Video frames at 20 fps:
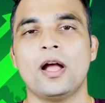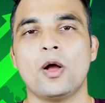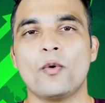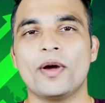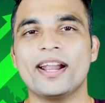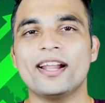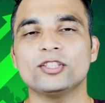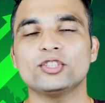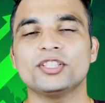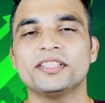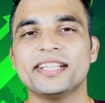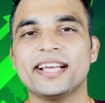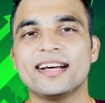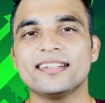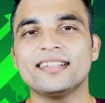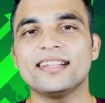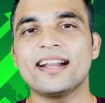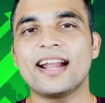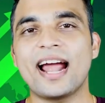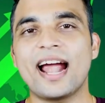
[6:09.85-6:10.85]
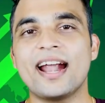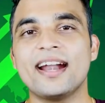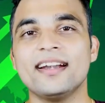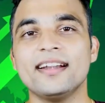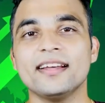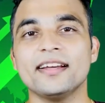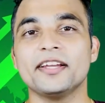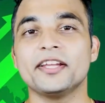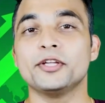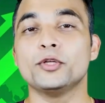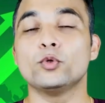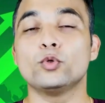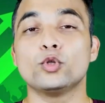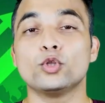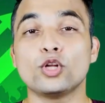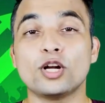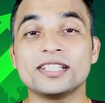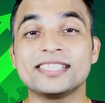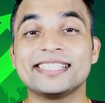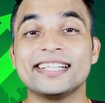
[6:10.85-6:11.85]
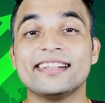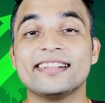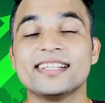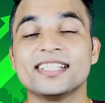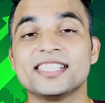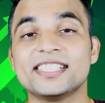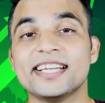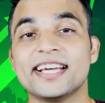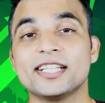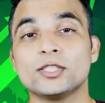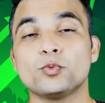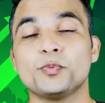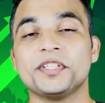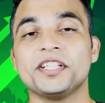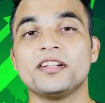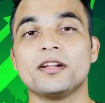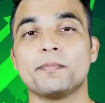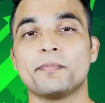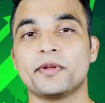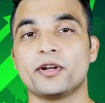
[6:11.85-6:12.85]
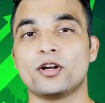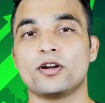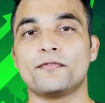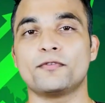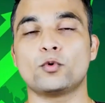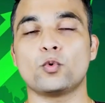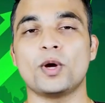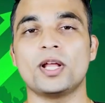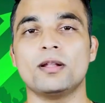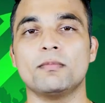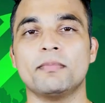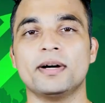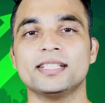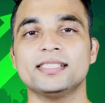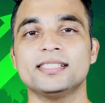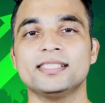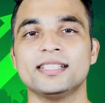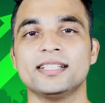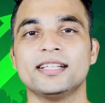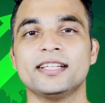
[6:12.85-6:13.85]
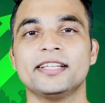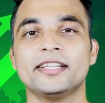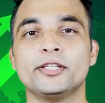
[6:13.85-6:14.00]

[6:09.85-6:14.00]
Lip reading: Whereas on the other hand, you do not sell the shares within a period of 12 months,